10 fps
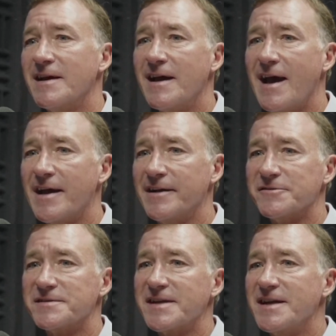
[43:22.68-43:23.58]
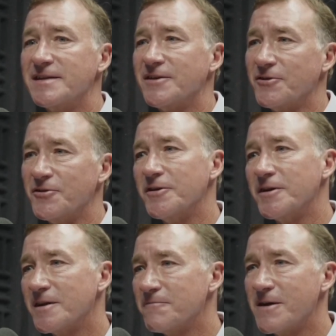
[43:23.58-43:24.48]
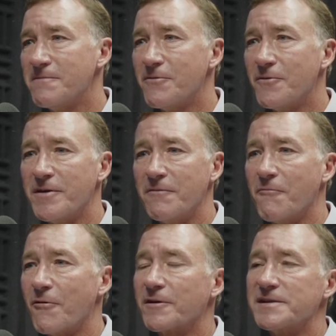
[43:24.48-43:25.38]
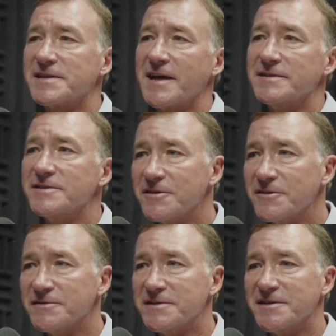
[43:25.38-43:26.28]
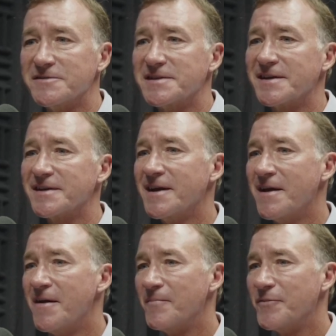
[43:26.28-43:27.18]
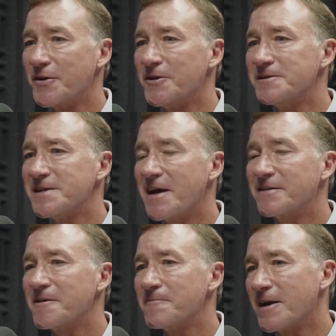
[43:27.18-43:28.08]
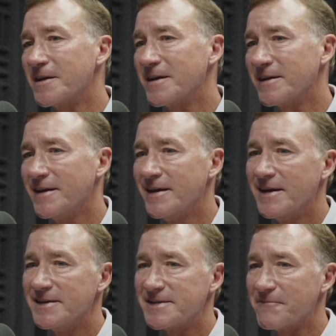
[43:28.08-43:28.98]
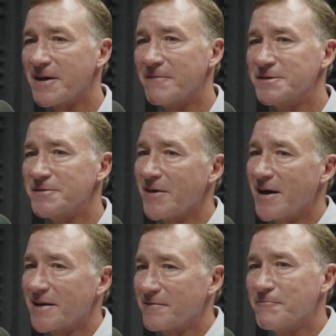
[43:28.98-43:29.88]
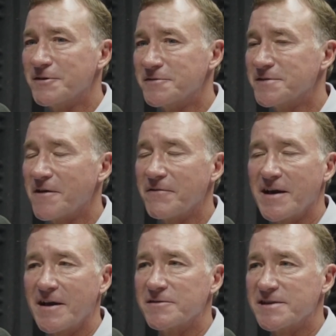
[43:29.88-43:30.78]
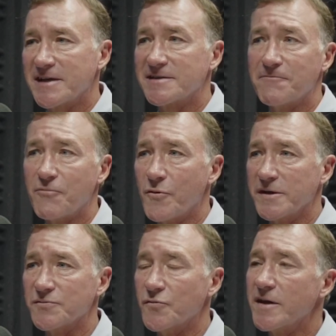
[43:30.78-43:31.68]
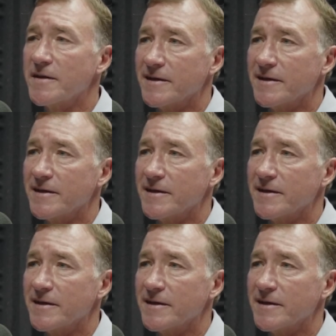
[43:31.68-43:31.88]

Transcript: and you're seeing the good in the people that work at St. Jude's, and you're seeing the good's out there, but I think sometimes you've got to put yourself at intersection points with it.